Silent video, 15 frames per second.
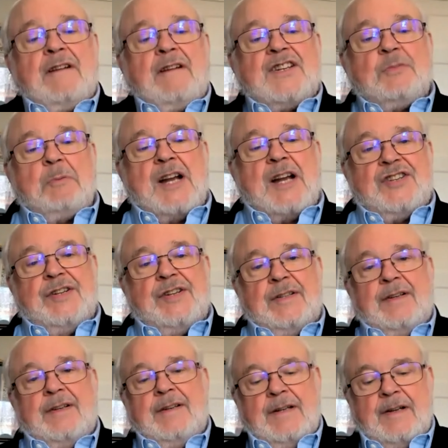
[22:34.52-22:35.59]
expression
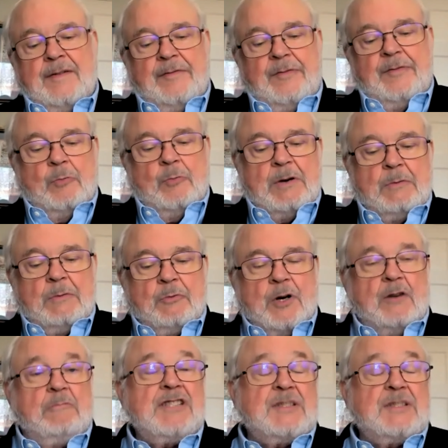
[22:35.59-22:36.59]
of who we were.